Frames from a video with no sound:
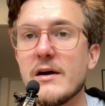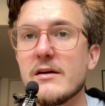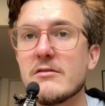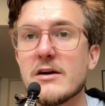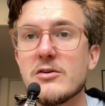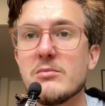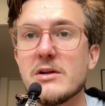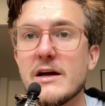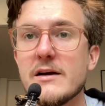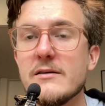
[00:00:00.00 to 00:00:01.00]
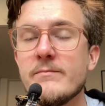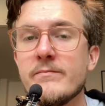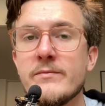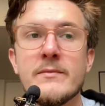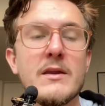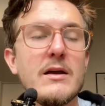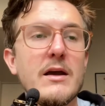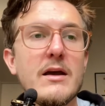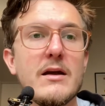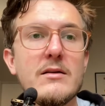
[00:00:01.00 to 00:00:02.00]
a record player,
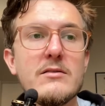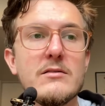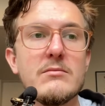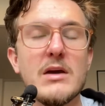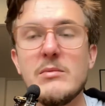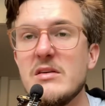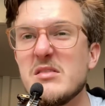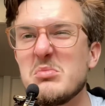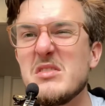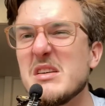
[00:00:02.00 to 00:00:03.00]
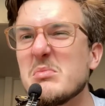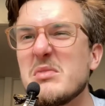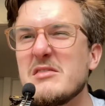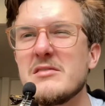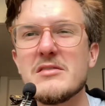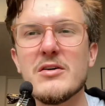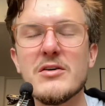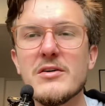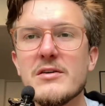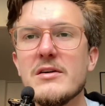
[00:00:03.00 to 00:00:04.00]
and maybe some tips
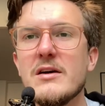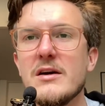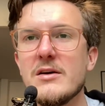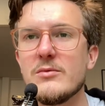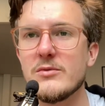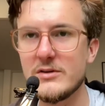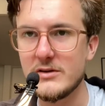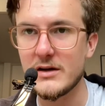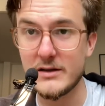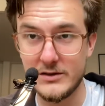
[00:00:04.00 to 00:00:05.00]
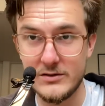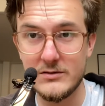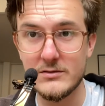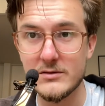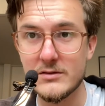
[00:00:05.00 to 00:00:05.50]
on what you,